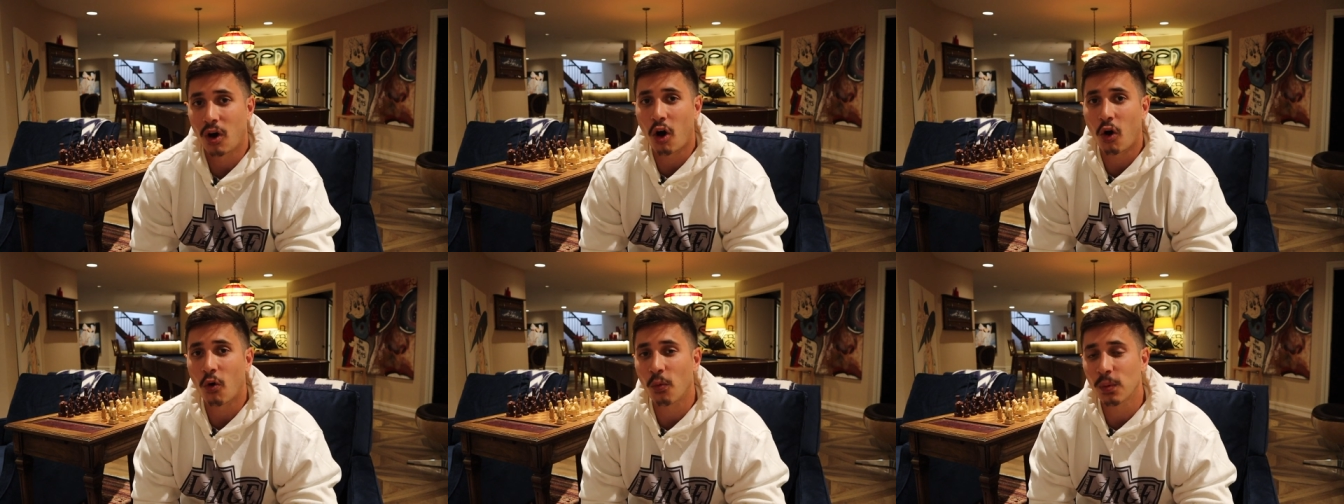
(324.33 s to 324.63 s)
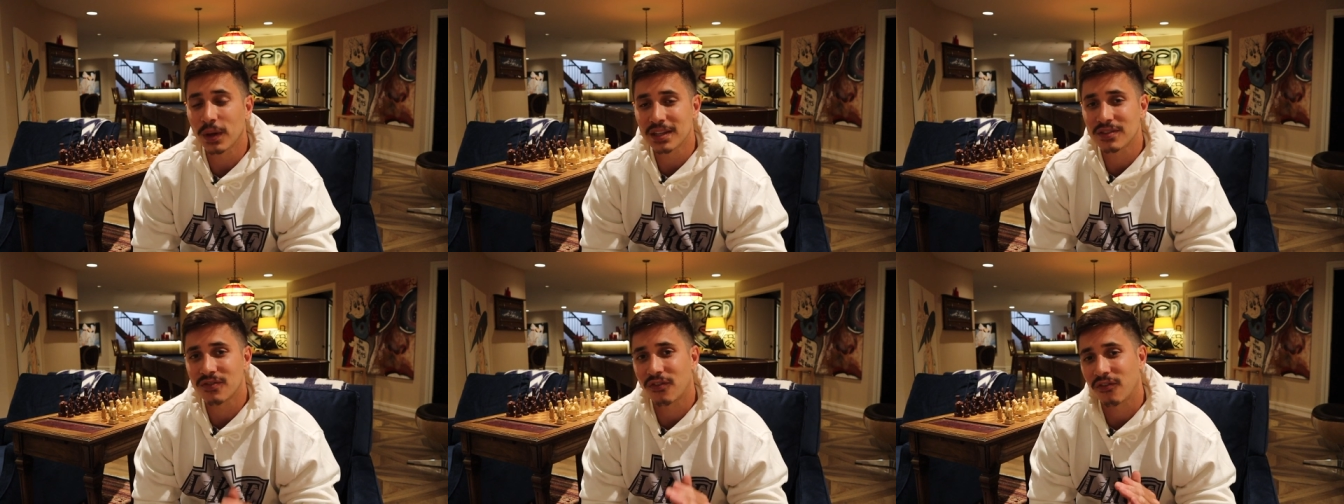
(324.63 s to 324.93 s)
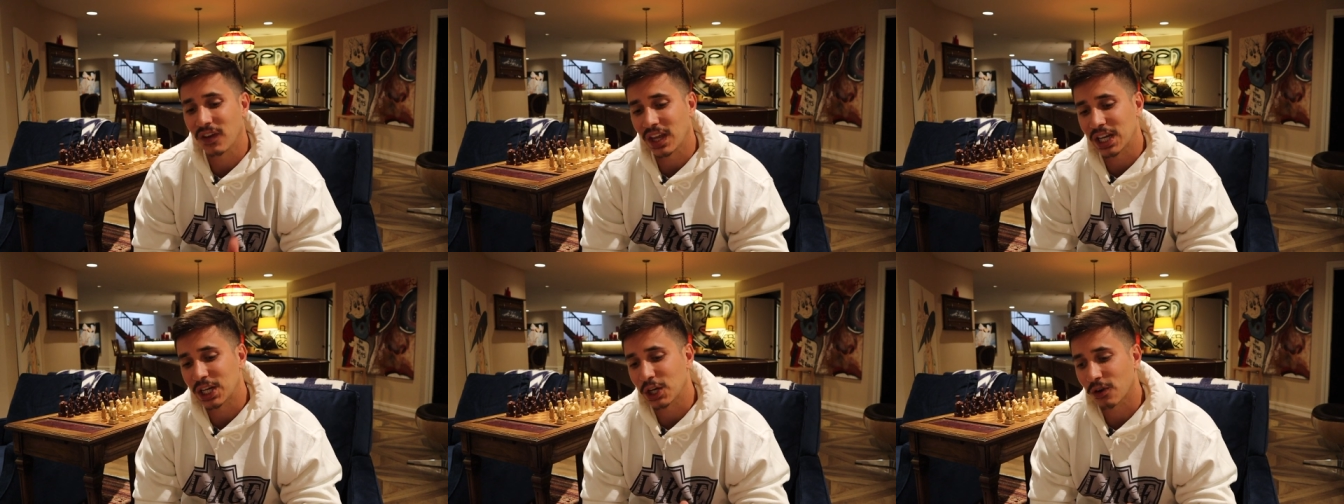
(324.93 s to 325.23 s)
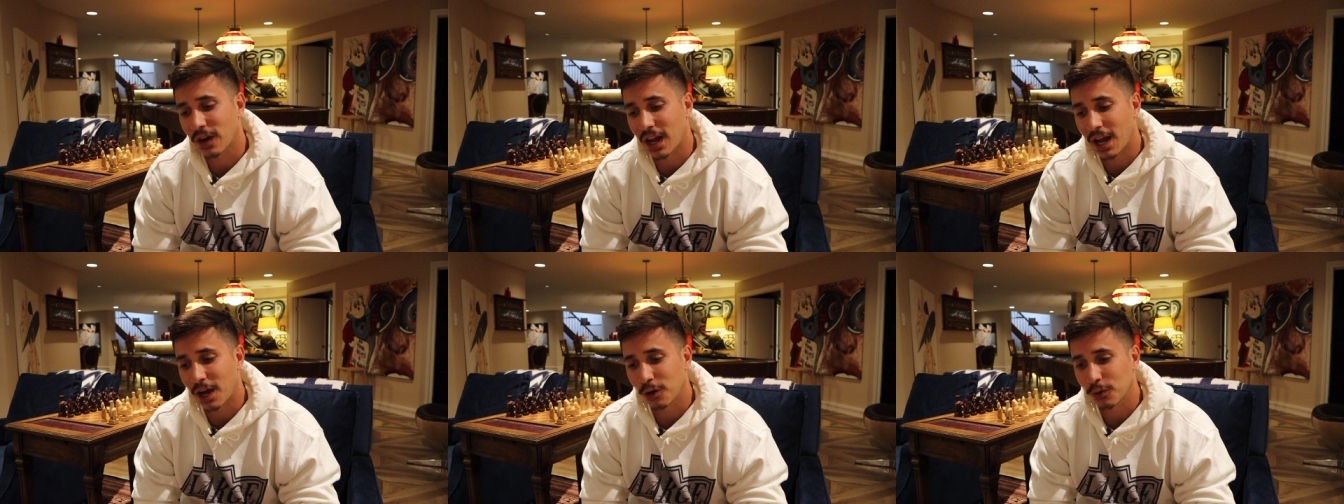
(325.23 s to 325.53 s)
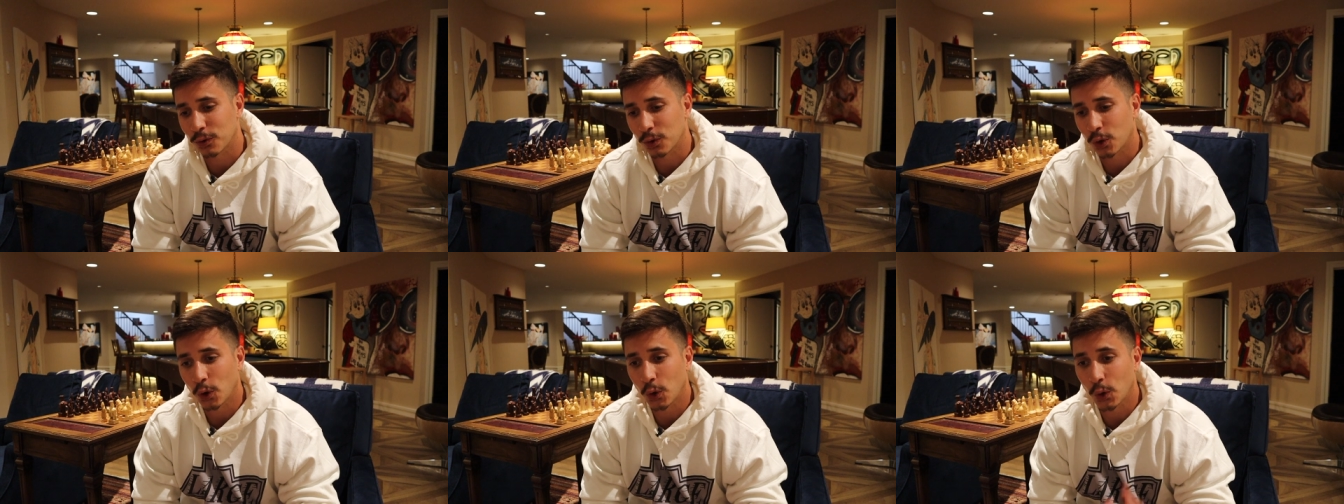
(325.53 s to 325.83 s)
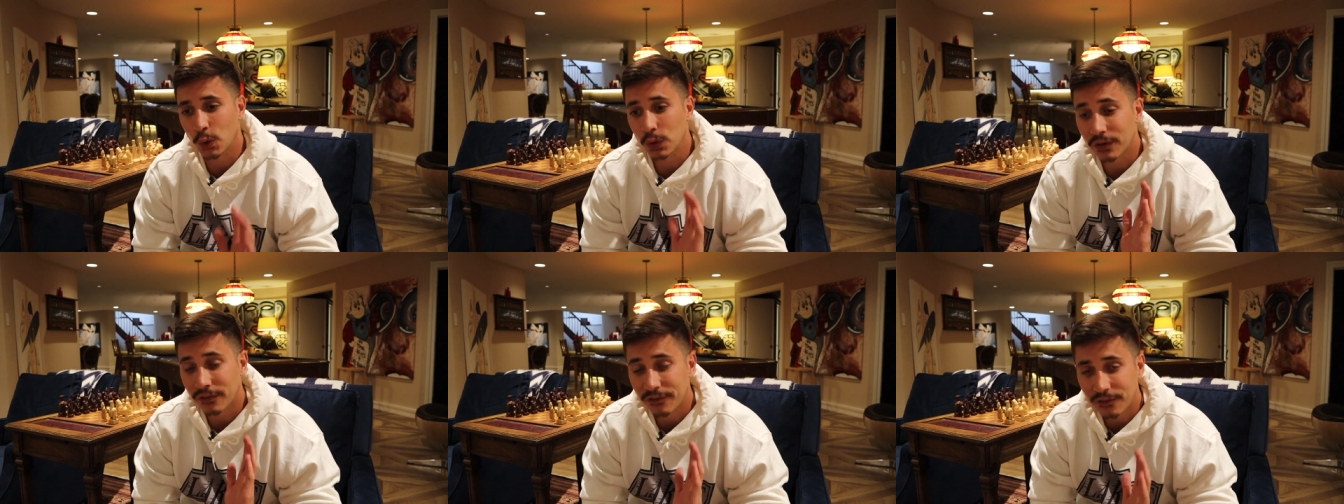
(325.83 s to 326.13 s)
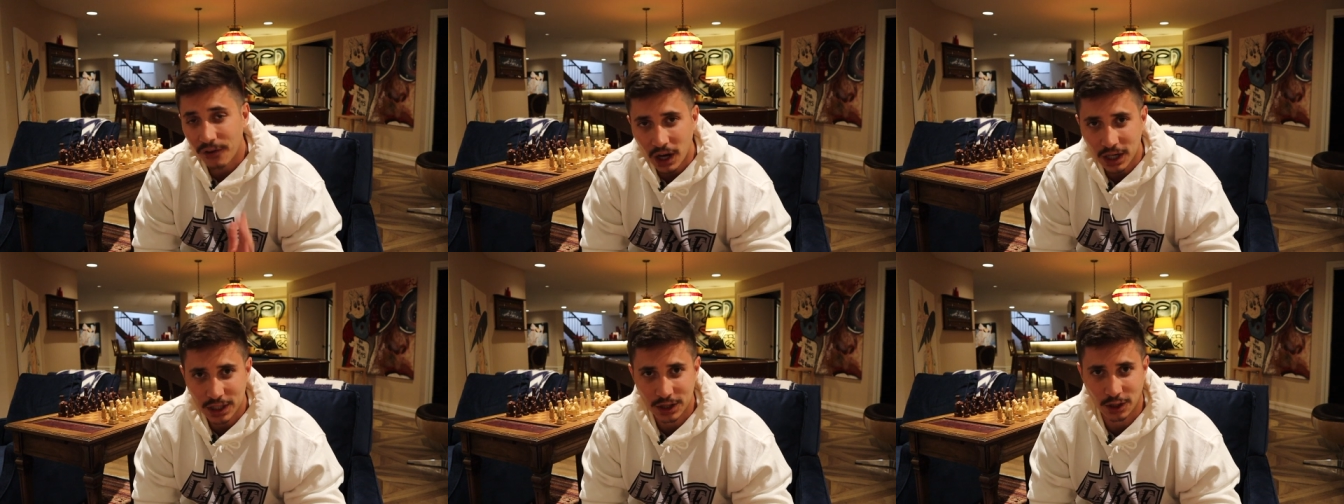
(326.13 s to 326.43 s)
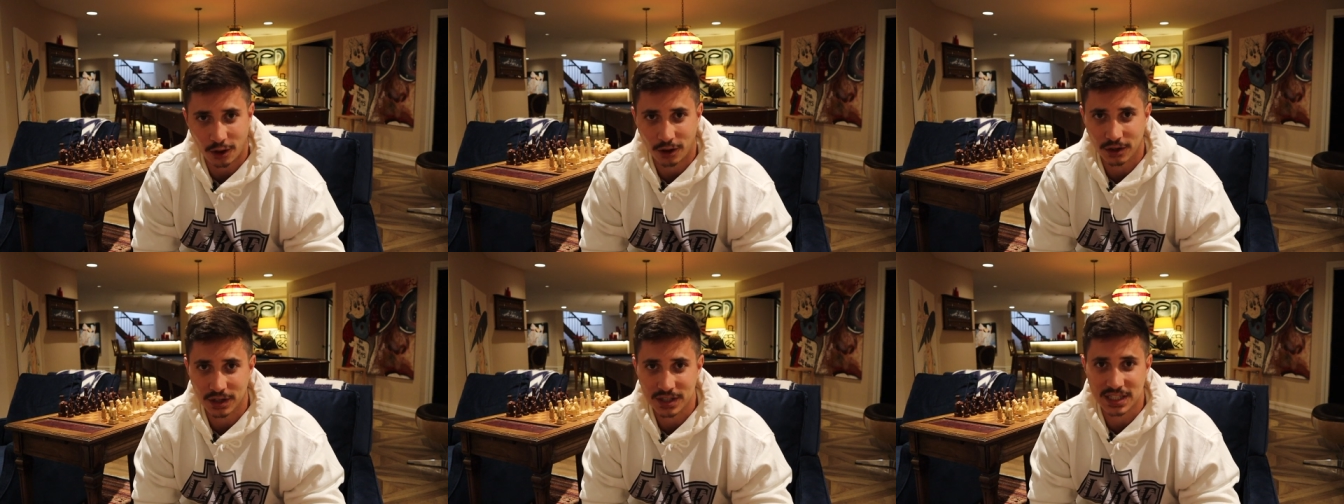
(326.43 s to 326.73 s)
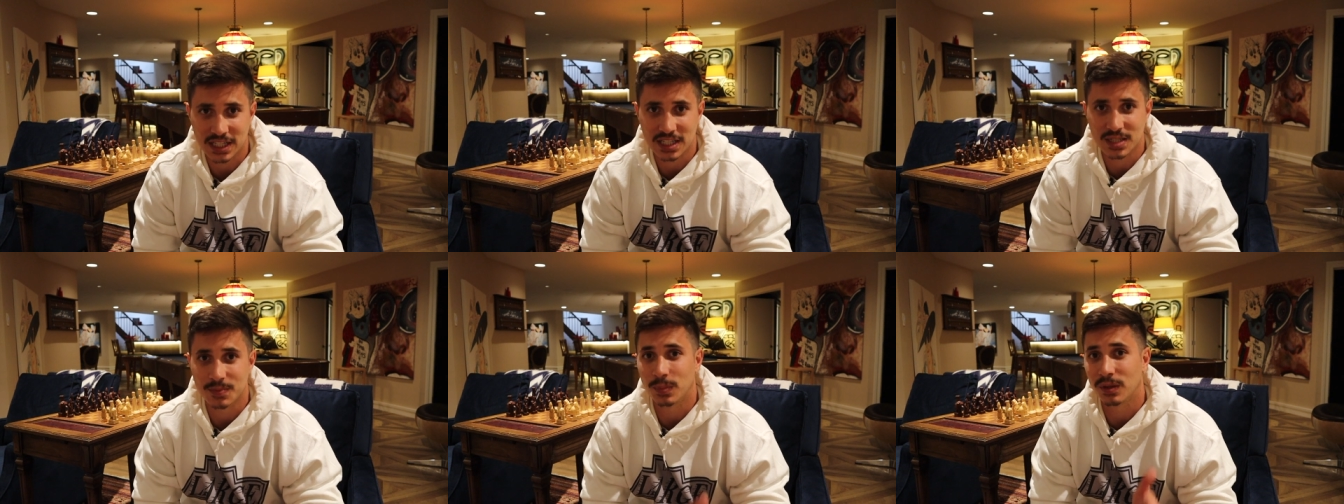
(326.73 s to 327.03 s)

Always figure out who the fuck the artist is,